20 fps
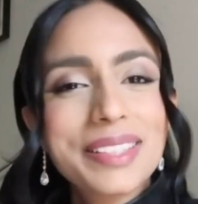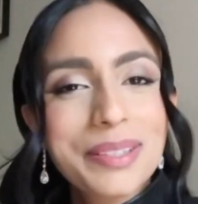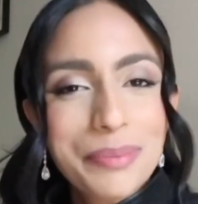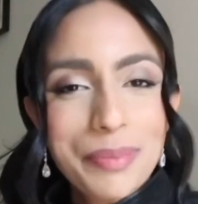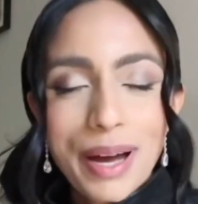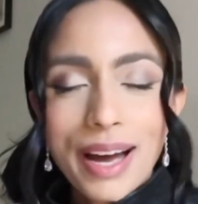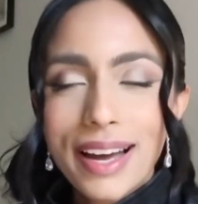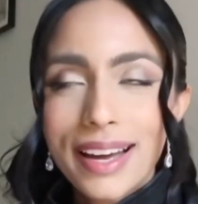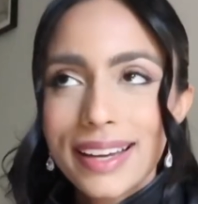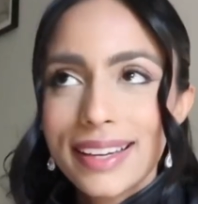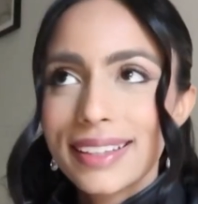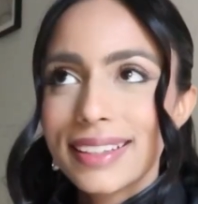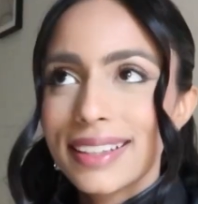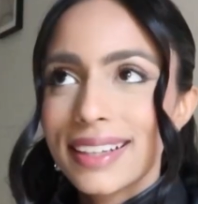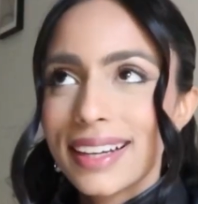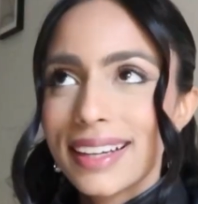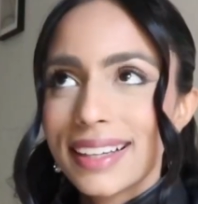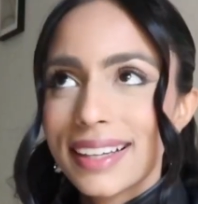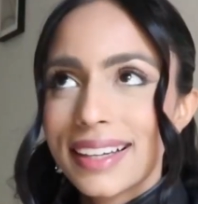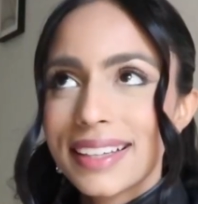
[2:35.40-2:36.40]
to
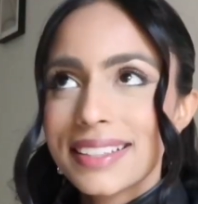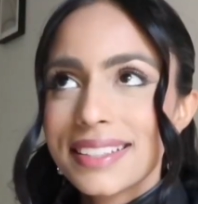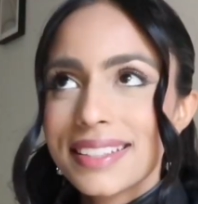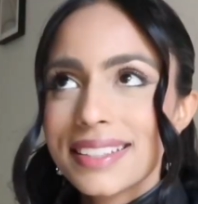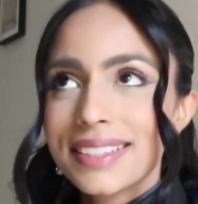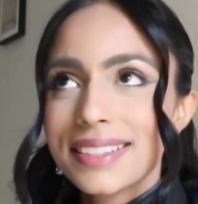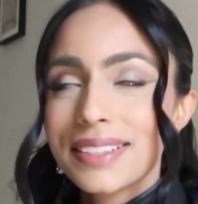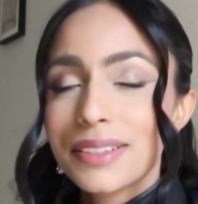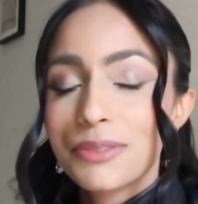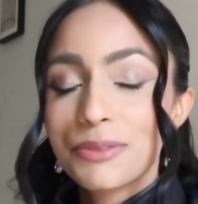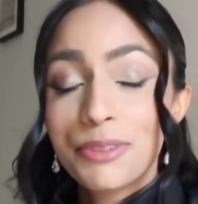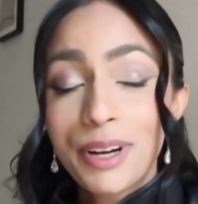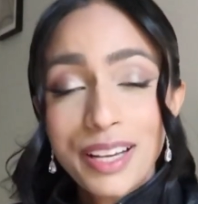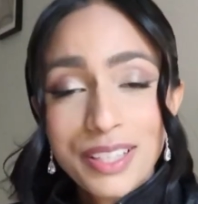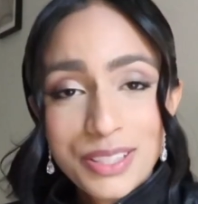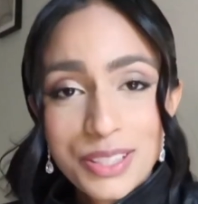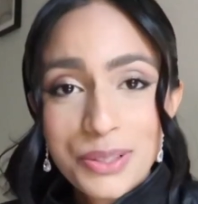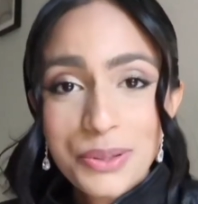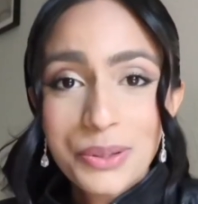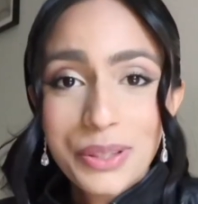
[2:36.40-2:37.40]
my, I guess,
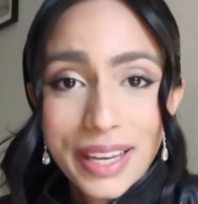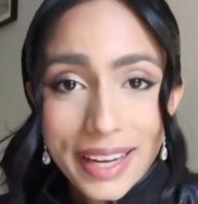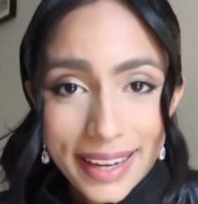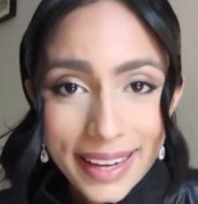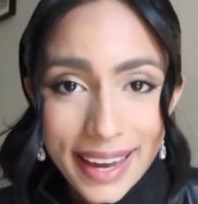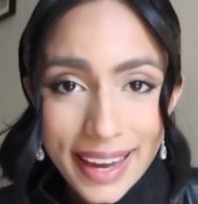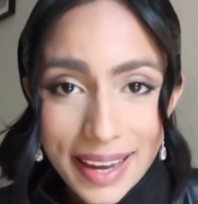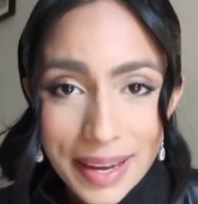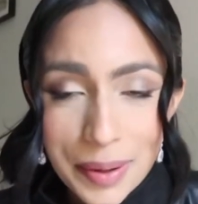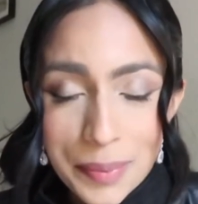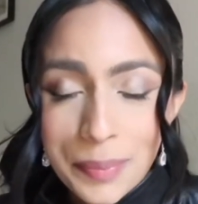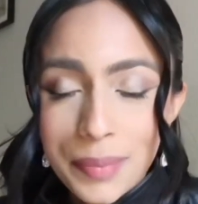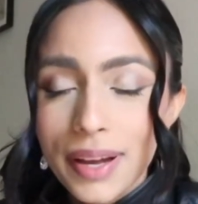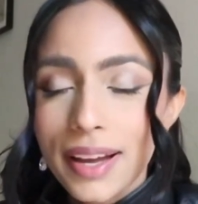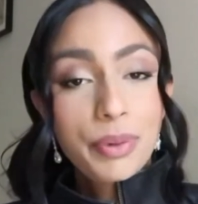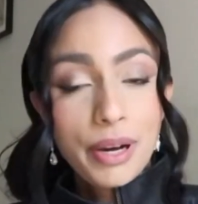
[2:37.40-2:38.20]
rescue, they came.